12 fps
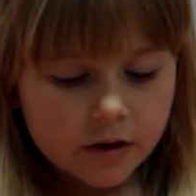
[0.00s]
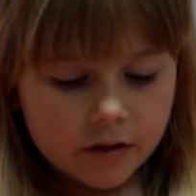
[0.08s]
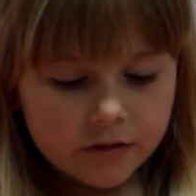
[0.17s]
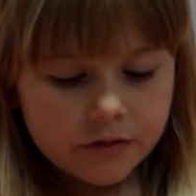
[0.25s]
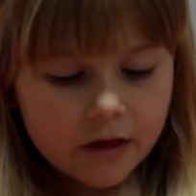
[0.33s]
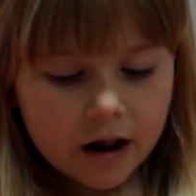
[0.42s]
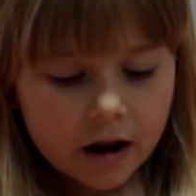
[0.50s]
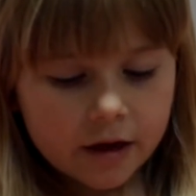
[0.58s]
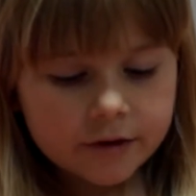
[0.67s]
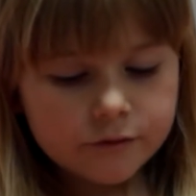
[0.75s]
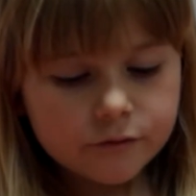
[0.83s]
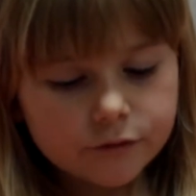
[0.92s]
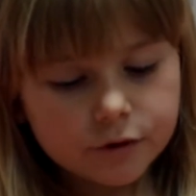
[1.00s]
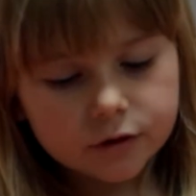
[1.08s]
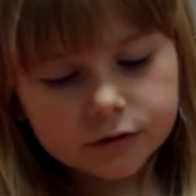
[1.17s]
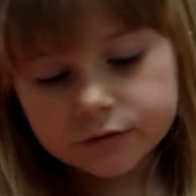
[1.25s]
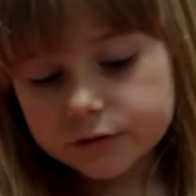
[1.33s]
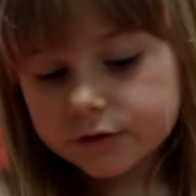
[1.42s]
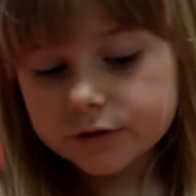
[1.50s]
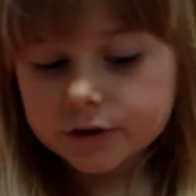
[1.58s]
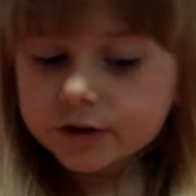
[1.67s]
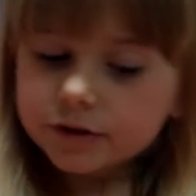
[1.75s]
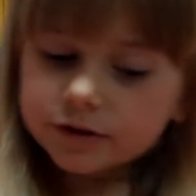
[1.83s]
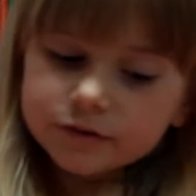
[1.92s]
their, fruits
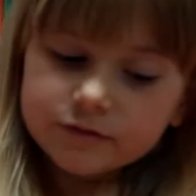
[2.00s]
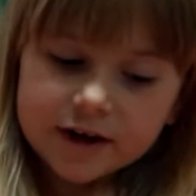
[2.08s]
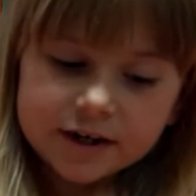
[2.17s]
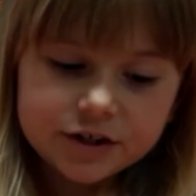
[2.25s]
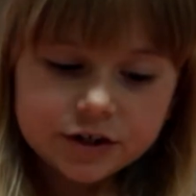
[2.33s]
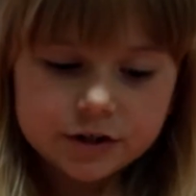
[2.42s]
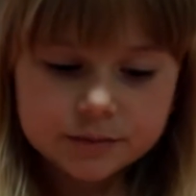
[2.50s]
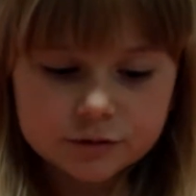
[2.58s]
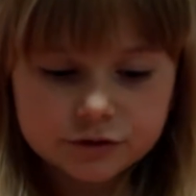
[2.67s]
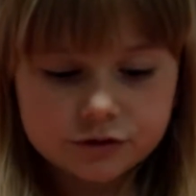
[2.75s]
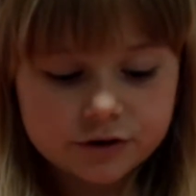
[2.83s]
and vegetables